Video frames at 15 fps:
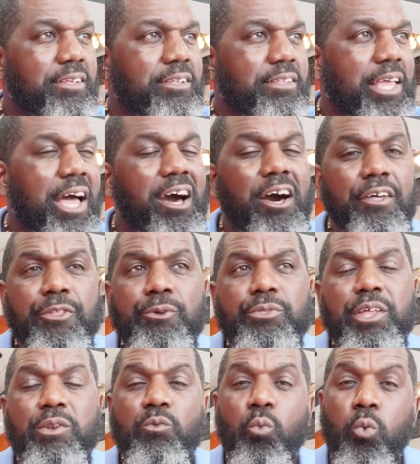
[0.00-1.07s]
that other
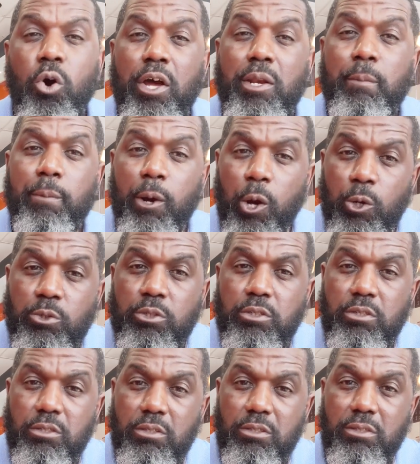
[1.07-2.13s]
than one
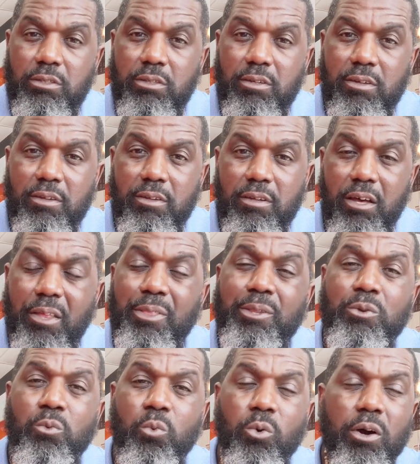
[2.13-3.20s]
person, other
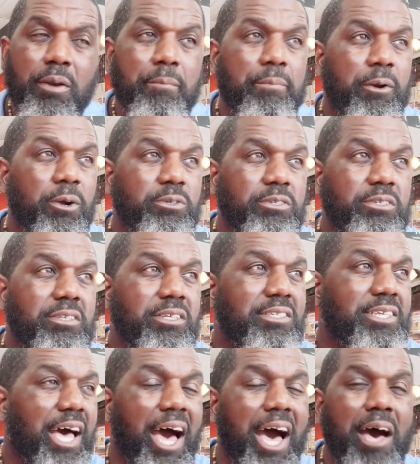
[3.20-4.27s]
than one person, the
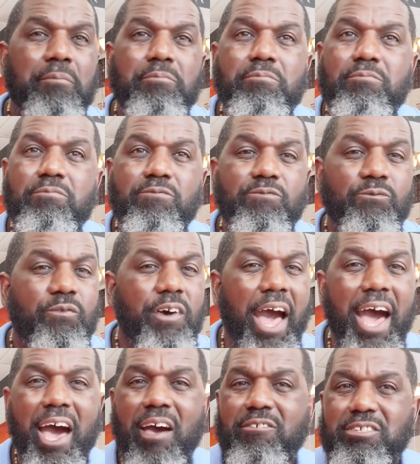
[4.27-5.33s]
top
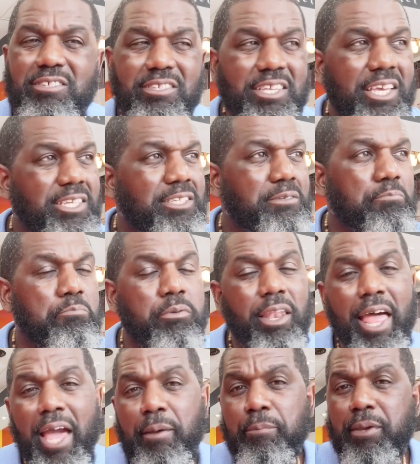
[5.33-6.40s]
five, six
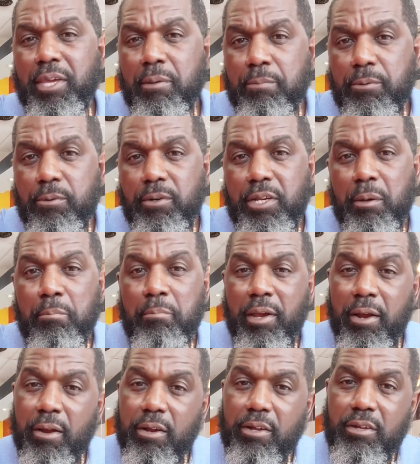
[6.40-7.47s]
black people in
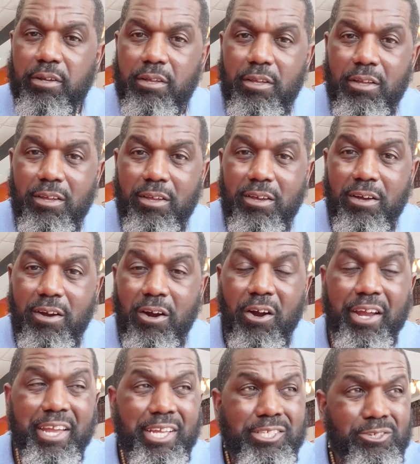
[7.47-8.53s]
America
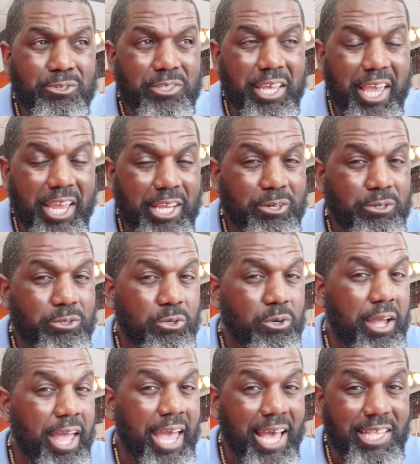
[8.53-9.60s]
are entertainers
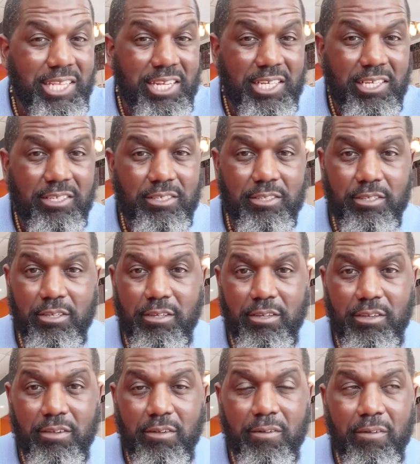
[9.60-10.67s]
or athletes?
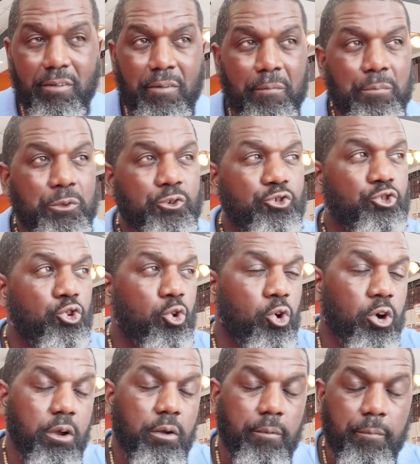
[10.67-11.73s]

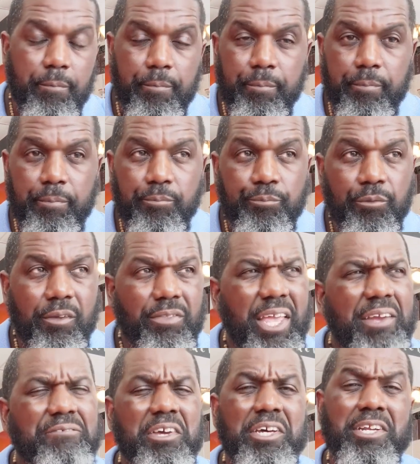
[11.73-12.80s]
Sure,
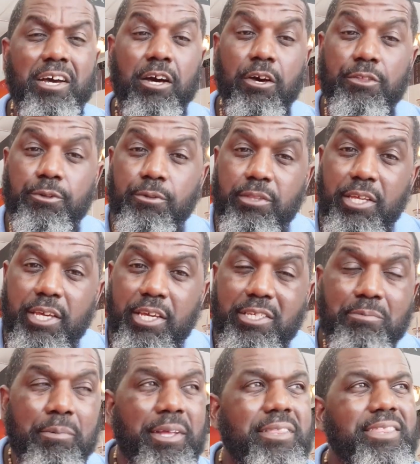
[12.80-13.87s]
they've done other
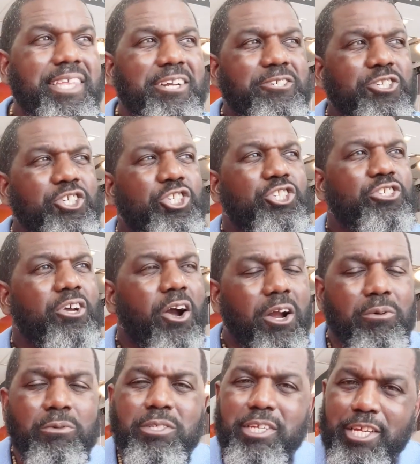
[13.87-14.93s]
things, but their
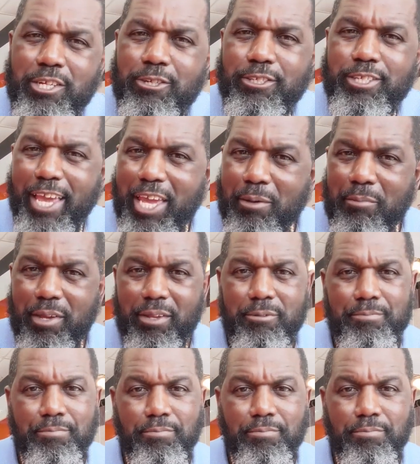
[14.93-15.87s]
start was entertainment.